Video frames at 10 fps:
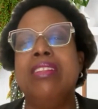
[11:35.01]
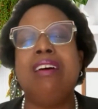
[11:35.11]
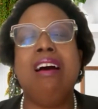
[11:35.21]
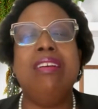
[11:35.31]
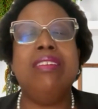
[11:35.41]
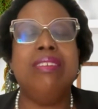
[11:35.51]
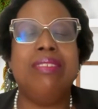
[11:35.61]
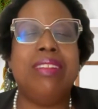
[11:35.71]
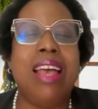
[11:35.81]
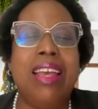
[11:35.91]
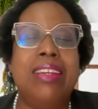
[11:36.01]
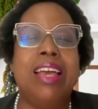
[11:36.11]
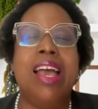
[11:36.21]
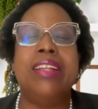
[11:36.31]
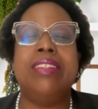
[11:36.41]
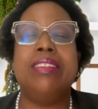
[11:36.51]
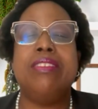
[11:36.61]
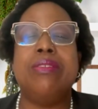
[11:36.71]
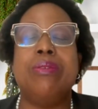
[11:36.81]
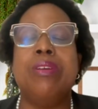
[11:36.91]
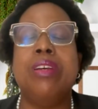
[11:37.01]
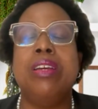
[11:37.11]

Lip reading: to understand and to